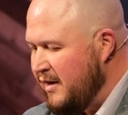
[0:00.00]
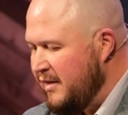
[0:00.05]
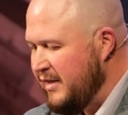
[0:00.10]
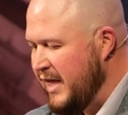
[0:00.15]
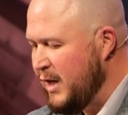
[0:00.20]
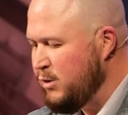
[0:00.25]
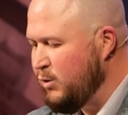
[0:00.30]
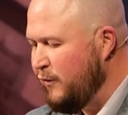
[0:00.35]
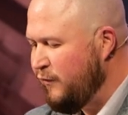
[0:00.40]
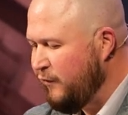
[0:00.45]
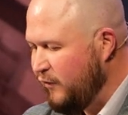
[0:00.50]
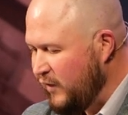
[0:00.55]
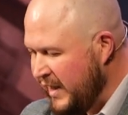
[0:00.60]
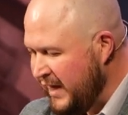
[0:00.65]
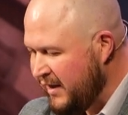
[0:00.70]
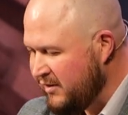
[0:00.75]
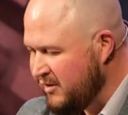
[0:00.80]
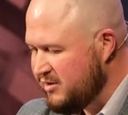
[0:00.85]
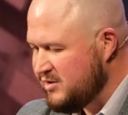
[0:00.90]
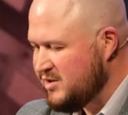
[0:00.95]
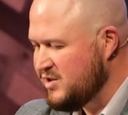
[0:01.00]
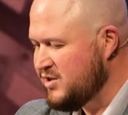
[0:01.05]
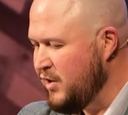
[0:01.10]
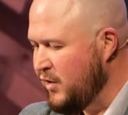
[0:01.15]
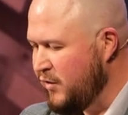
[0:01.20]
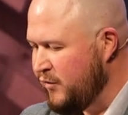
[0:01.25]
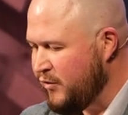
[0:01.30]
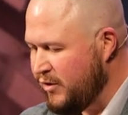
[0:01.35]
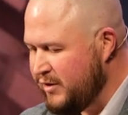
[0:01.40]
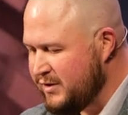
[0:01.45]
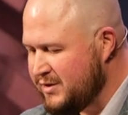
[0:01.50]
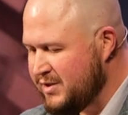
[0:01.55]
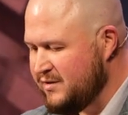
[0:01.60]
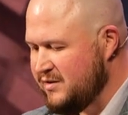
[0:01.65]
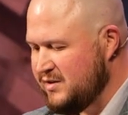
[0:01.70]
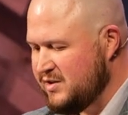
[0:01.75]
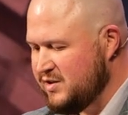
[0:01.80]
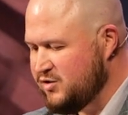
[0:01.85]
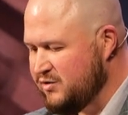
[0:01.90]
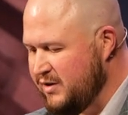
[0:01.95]
They will fling their silver into
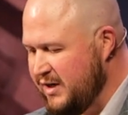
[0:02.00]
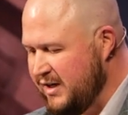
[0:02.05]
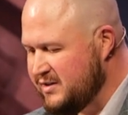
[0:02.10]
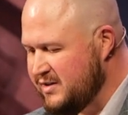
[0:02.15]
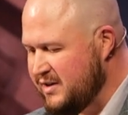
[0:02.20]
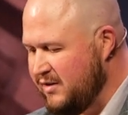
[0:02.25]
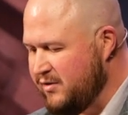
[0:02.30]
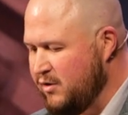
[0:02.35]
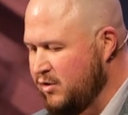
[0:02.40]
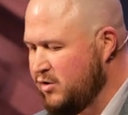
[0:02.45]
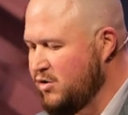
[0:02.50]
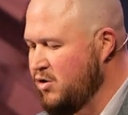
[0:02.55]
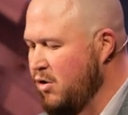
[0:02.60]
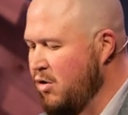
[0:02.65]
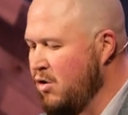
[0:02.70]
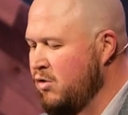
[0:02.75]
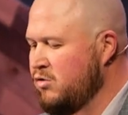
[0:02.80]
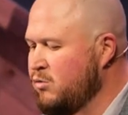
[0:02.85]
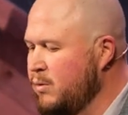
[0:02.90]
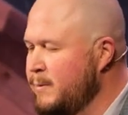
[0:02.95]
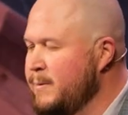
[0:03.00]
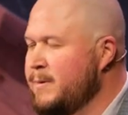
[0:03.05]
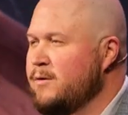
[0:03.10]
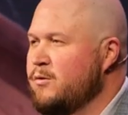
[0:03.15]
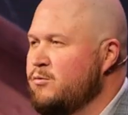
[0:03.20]
the streets, and their gold will, be,